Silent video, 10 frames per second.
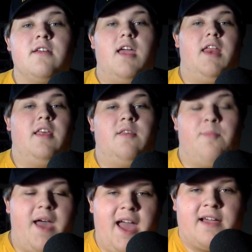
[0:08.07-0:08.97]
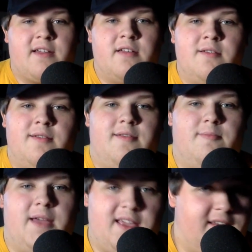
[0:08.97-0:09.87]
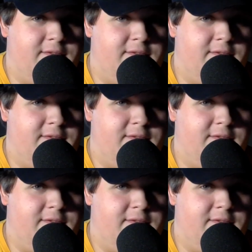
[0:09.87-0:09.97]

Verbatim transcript: And he's back making a